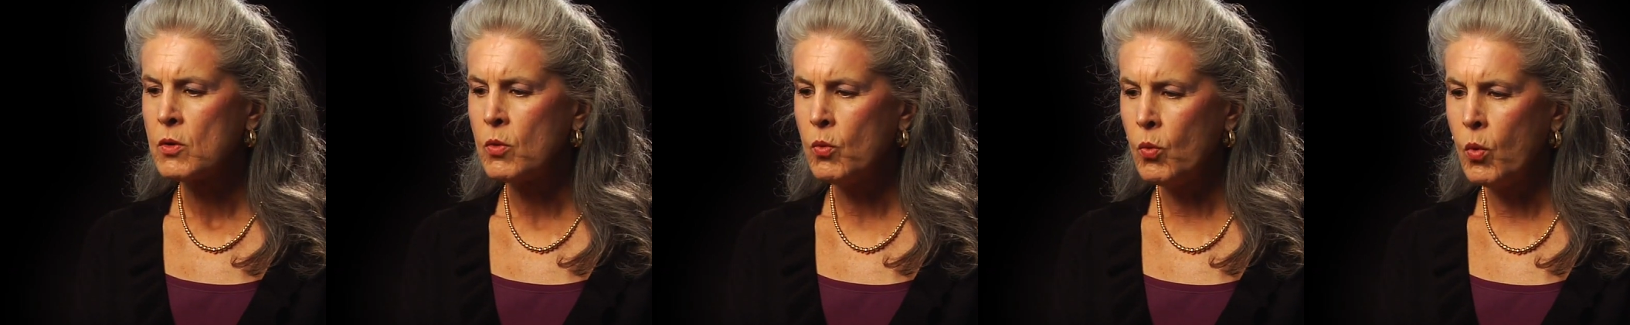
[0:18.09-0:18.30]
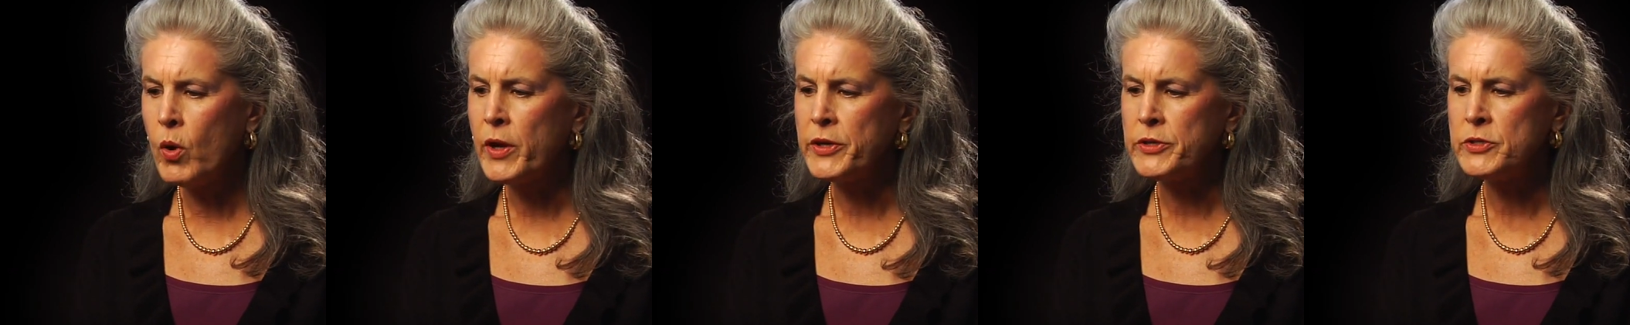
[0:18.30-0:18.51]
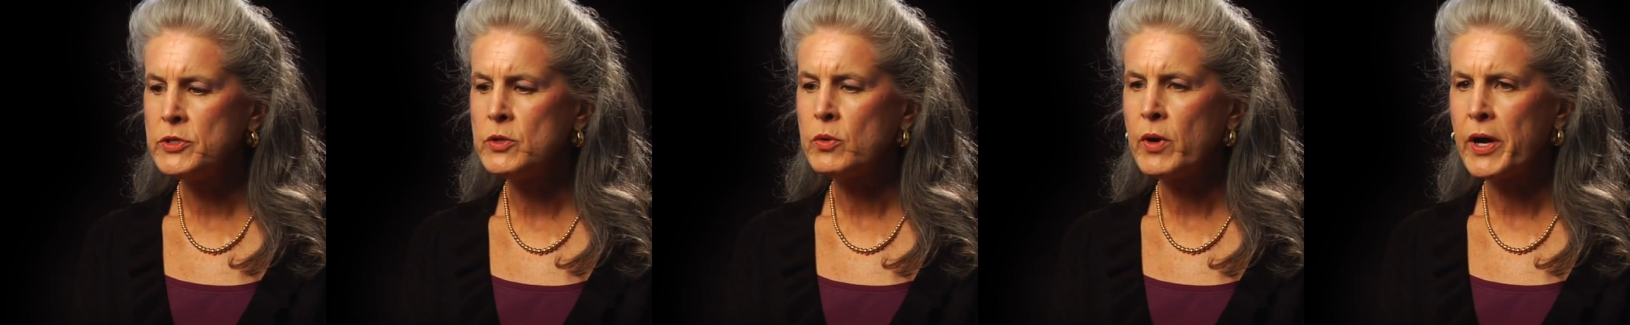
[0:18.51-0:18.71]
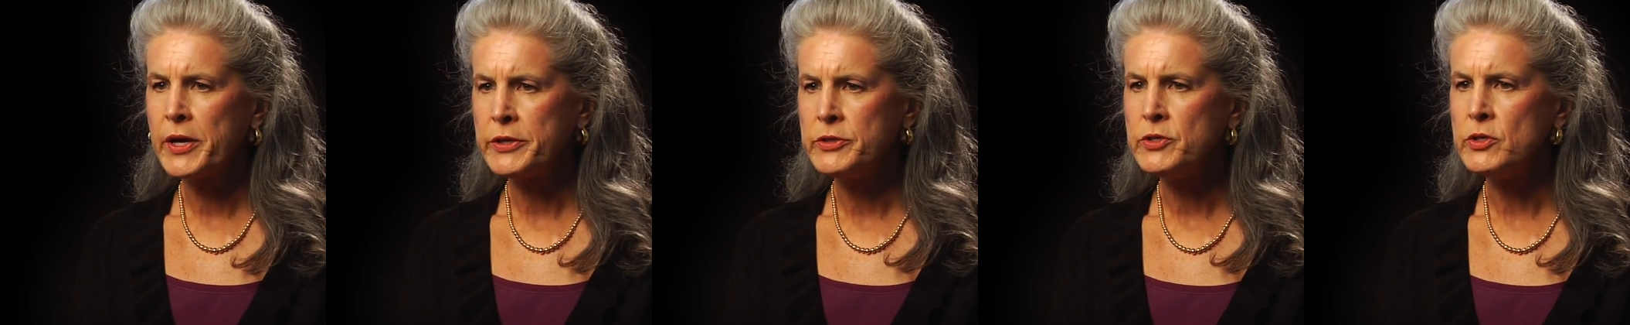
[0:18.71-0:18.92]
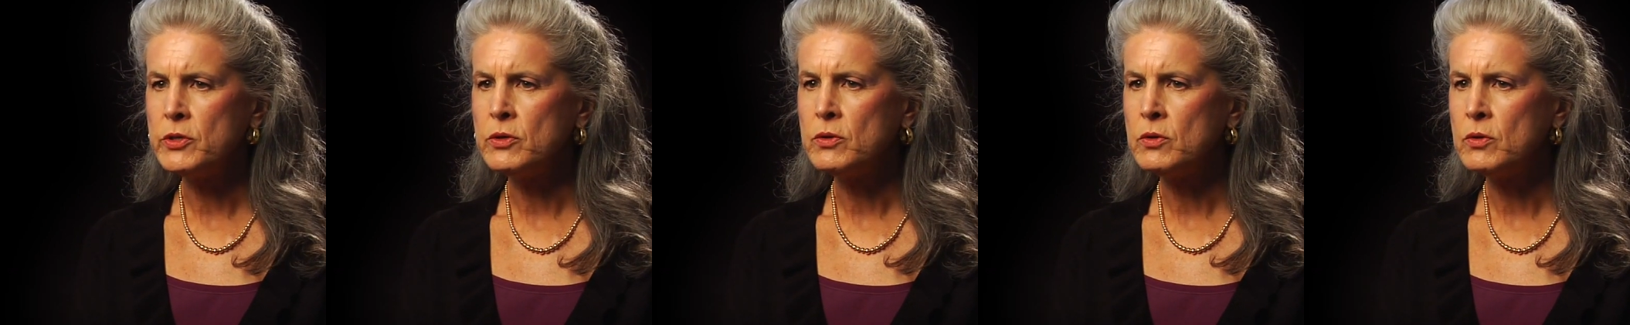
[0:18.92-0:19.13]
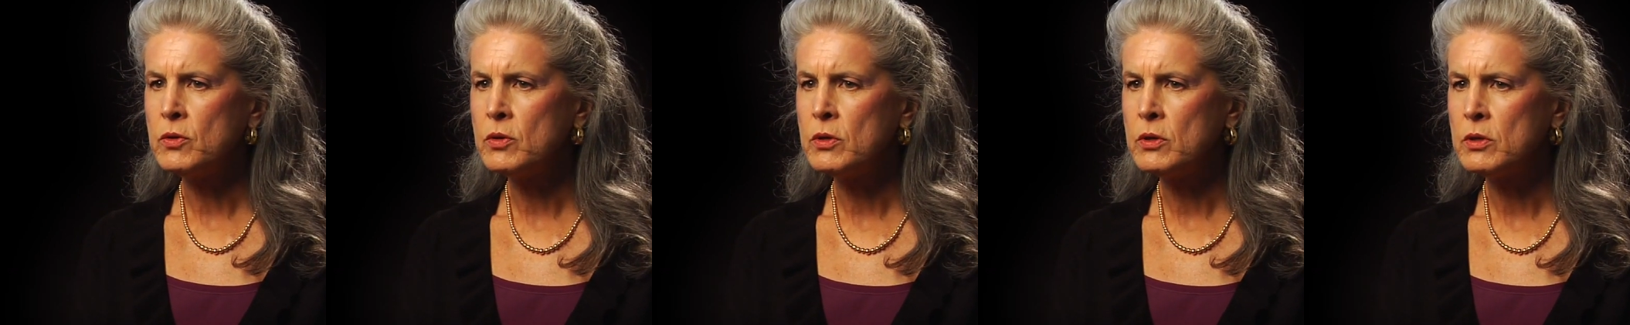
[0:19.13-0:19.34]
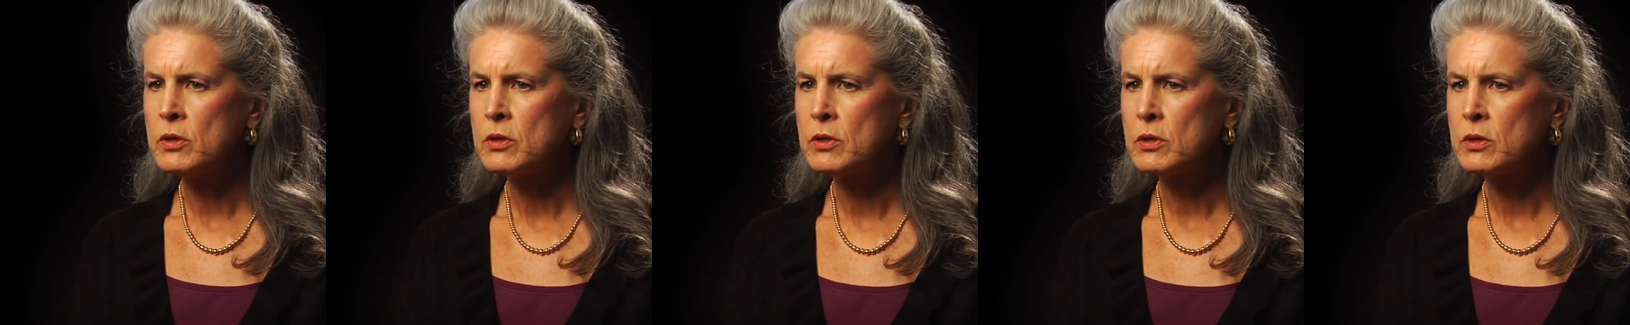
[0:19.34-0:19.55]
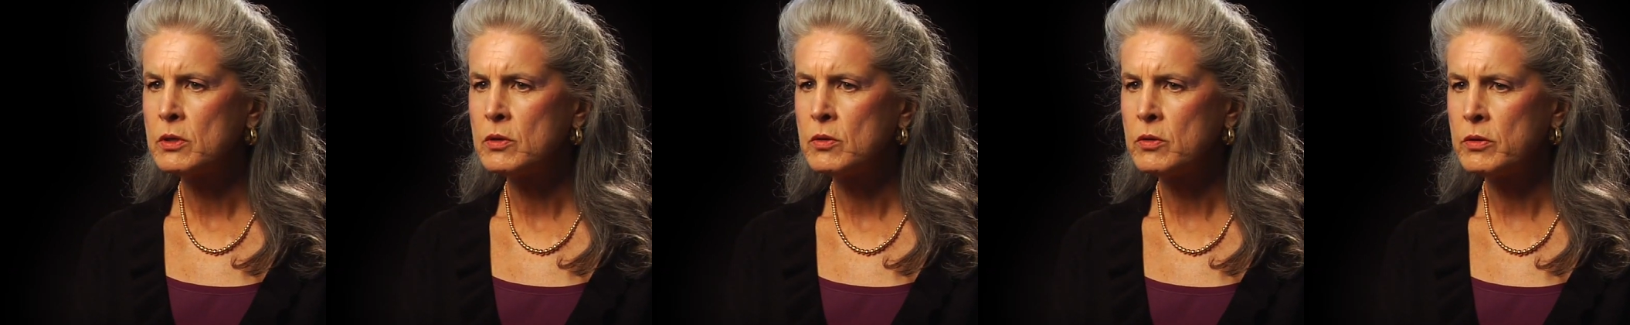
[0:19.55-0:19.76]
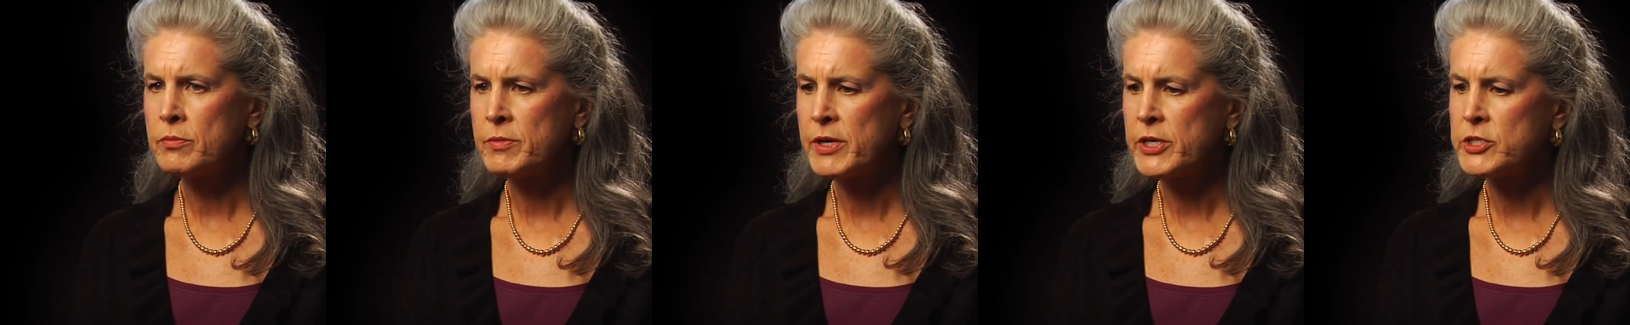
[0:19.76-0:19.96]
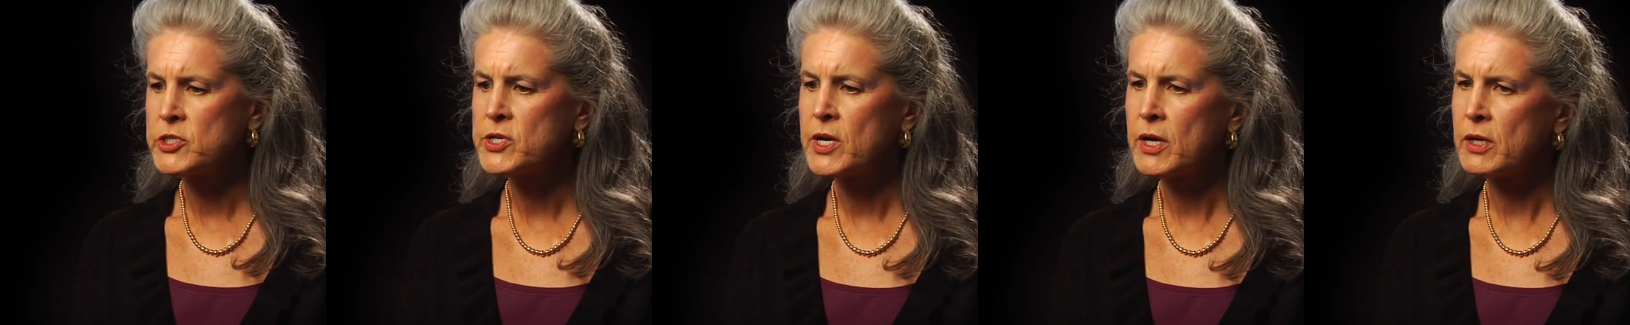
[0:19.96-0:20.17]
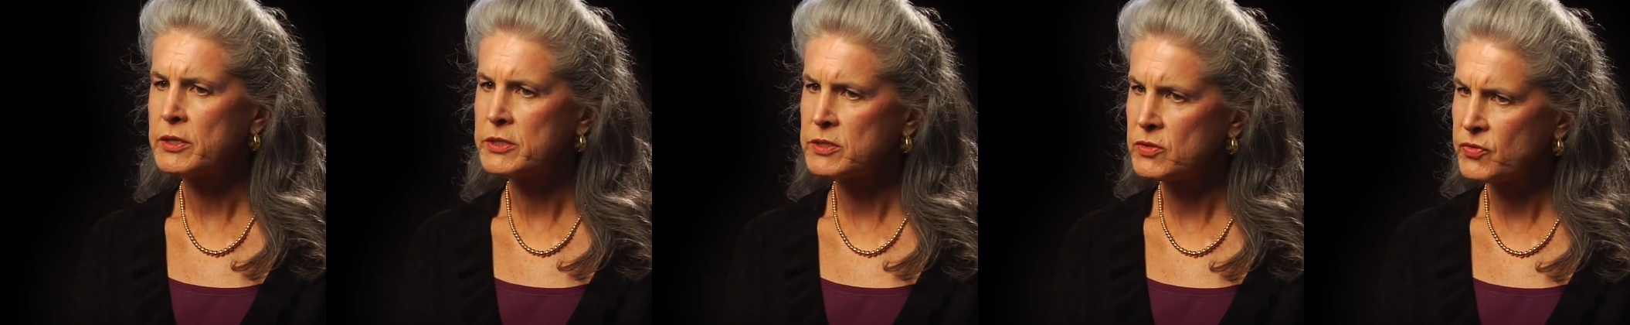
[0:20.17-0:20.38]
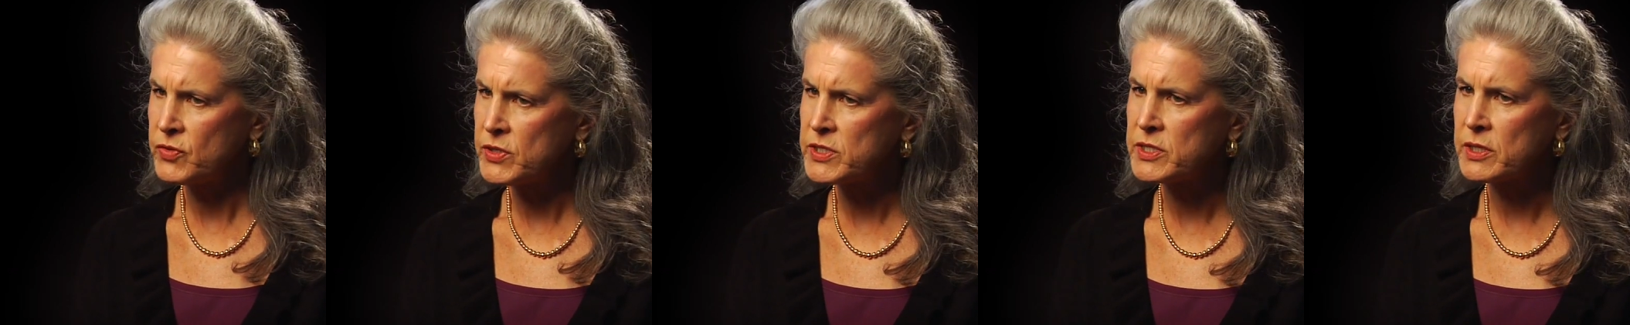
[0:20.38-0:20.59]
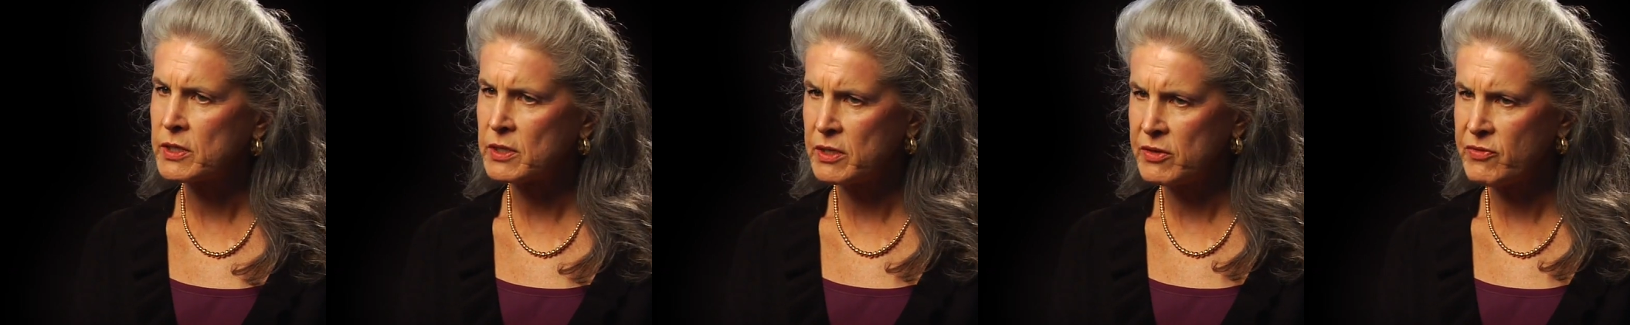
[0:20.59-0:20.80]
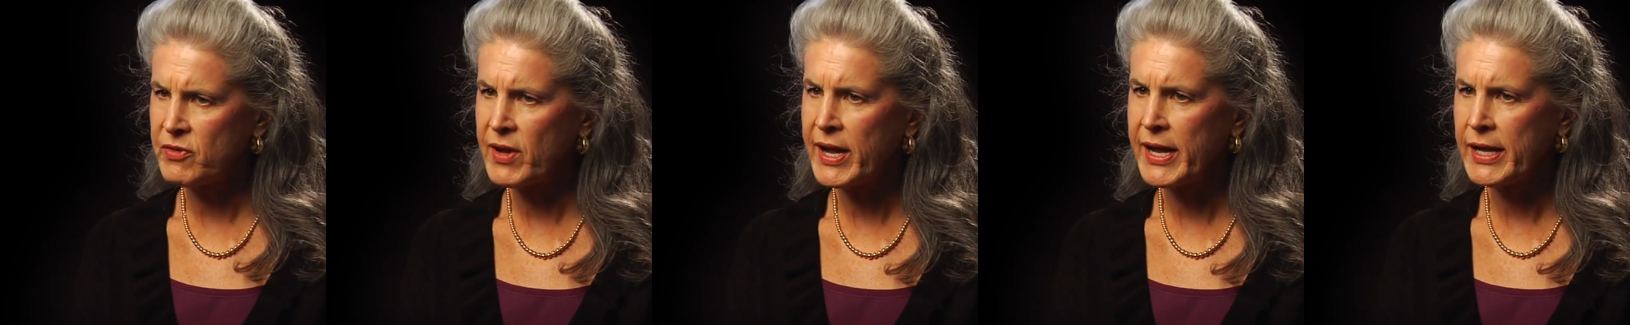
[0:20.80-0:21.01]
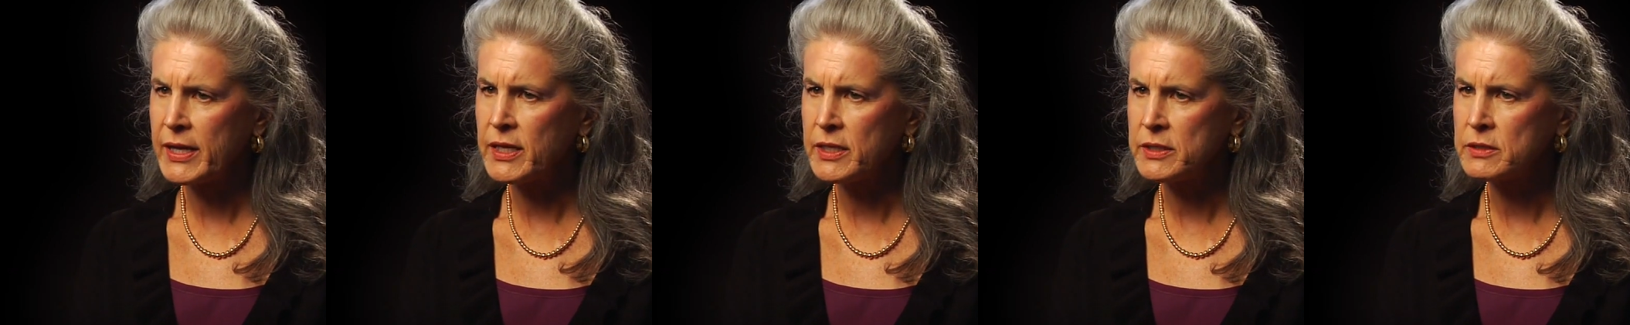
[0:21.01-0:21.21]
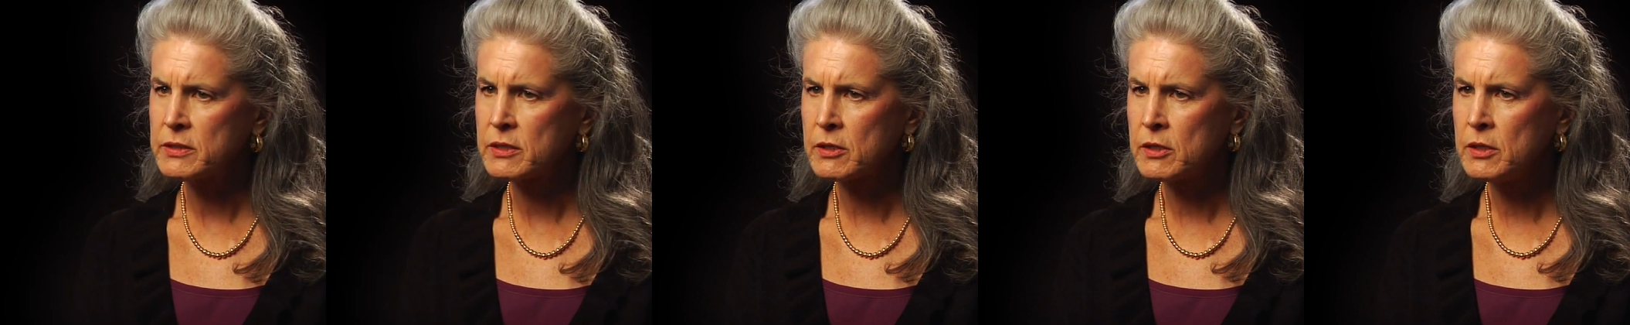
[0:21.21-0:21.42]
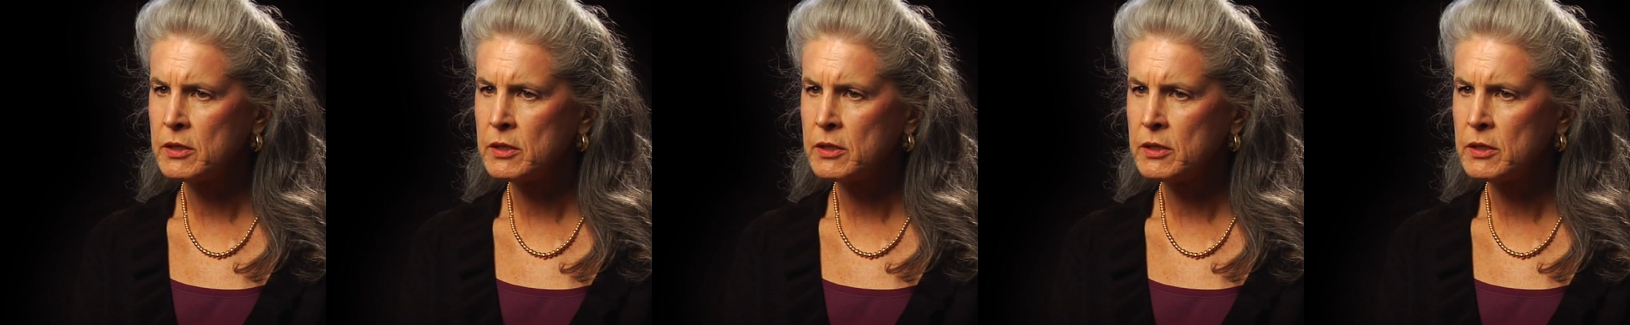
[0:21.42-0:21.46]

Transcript: What do I do when my child is physically violent?